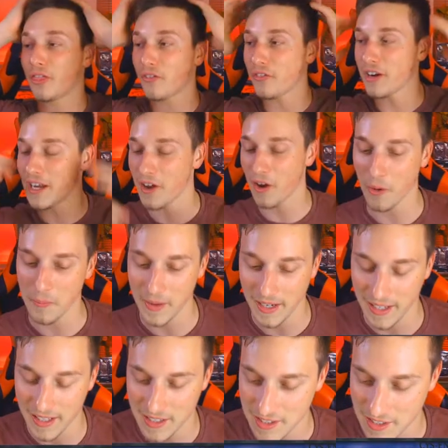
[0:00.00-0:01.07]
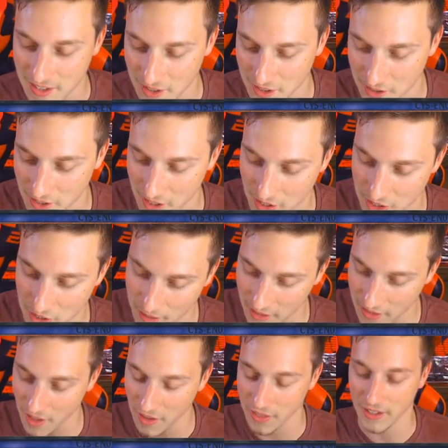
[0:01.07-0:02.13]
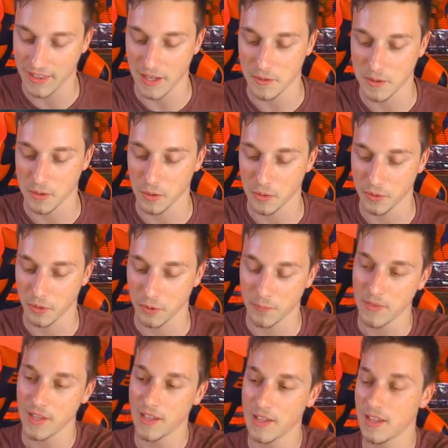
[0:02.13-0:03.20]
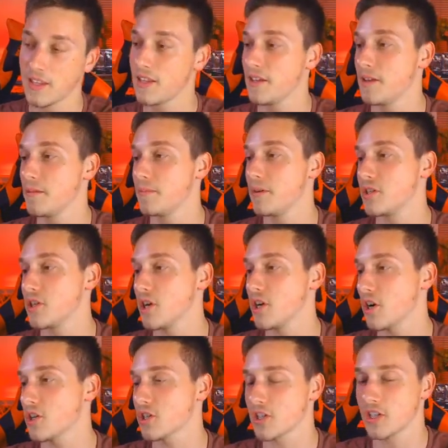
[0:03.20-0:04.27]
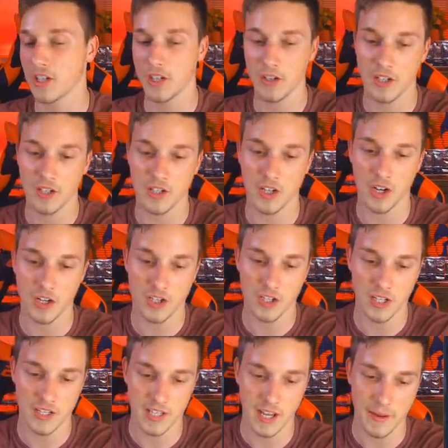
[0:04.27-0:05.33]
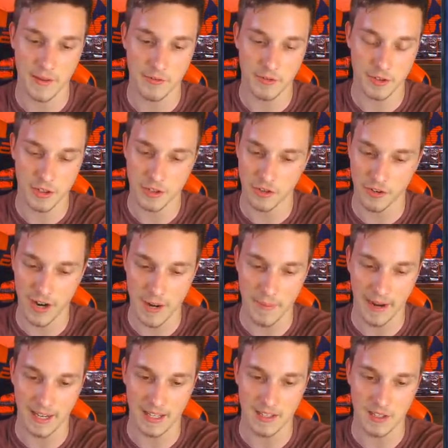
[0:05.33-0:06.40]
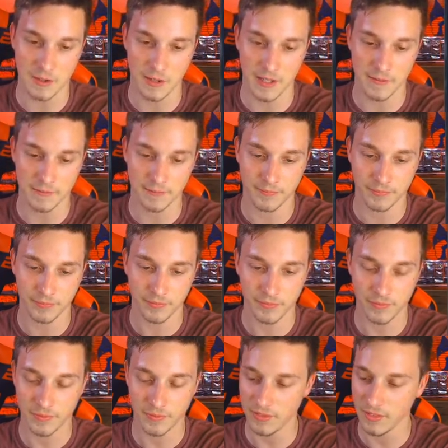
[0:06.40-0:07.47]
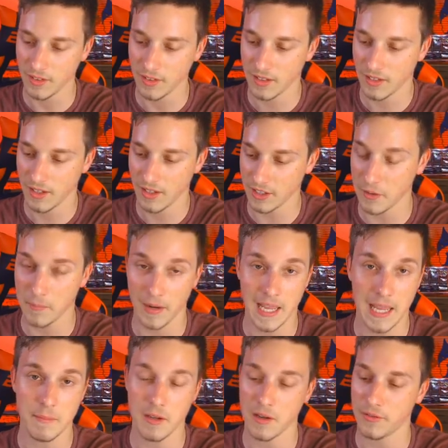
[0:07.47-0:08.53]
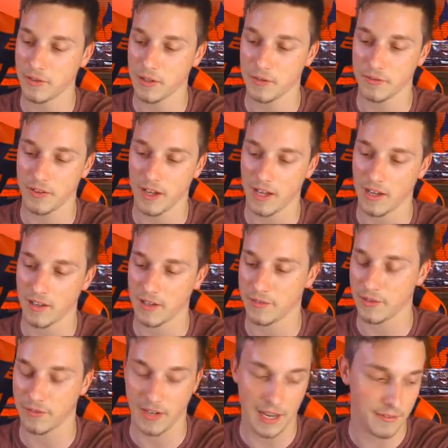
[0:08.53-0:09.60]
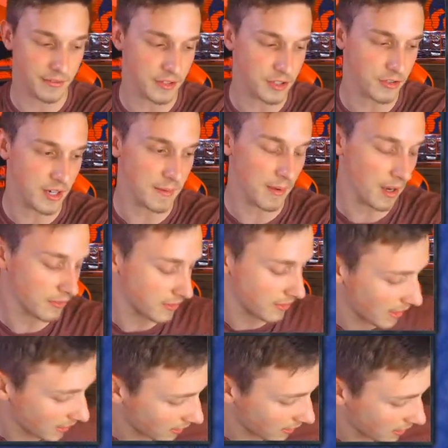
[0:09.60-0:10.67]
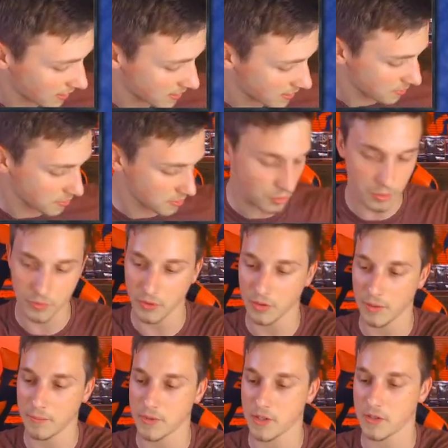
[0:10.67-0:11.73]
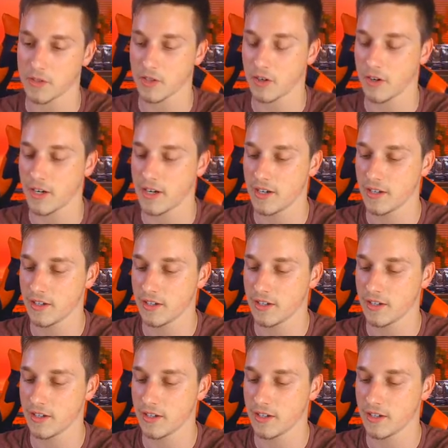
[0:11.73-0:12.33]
3 whole minutes just doing nothing. That was awful. But Josh, Union Josh, let's head straight back into it. I don't blame you if you've left the stream after that, guys. That was awful. I'm so sorry.